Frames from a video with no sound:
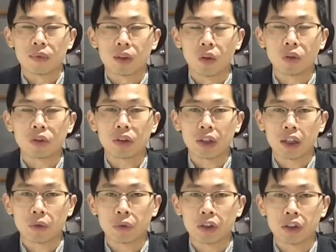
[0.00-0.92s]
you also
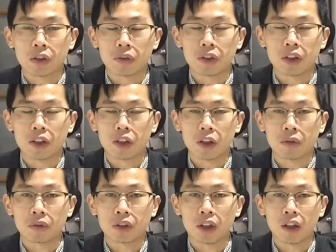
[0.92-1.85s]
can reduce the
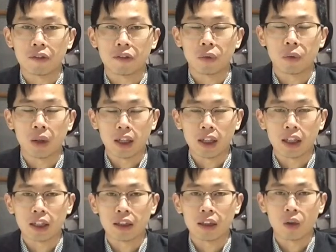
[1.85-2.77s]
dose of
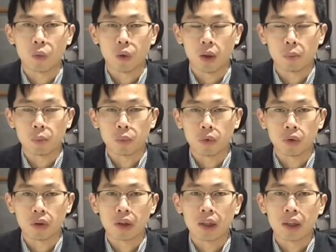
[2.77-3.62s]
Huanglian and Huangbo,